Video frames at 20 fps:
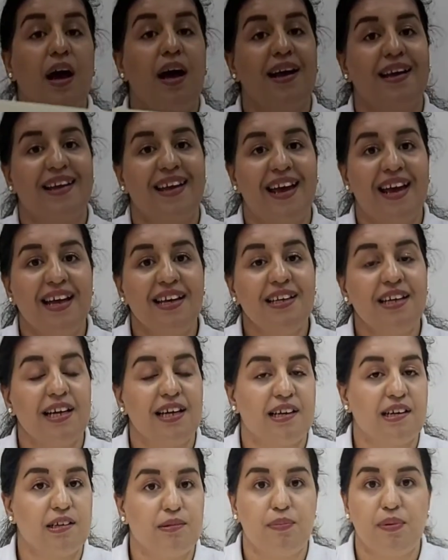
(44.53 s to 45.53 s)
Again,
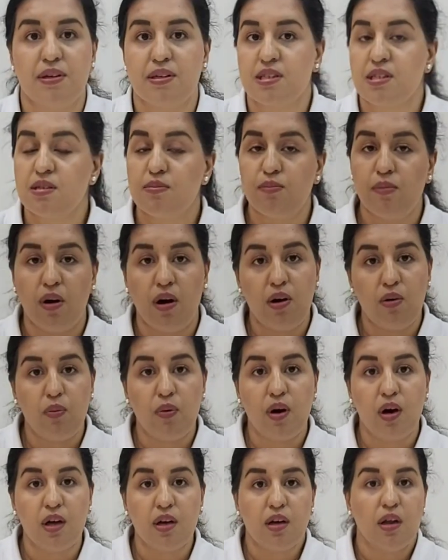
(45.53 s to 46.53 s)
it could be a small
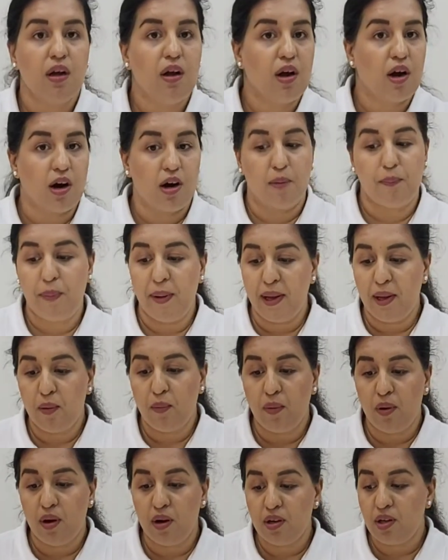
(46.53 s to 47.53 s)
one or a big
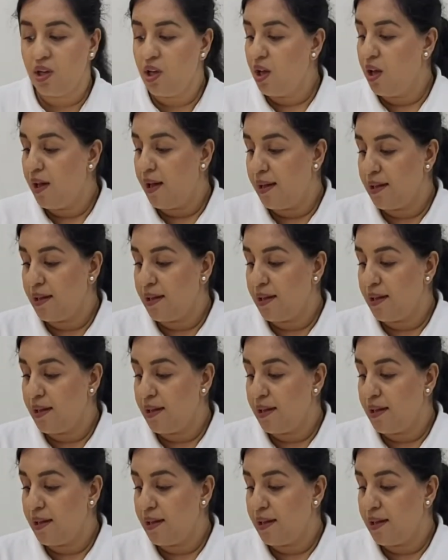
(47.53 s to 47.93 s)
one.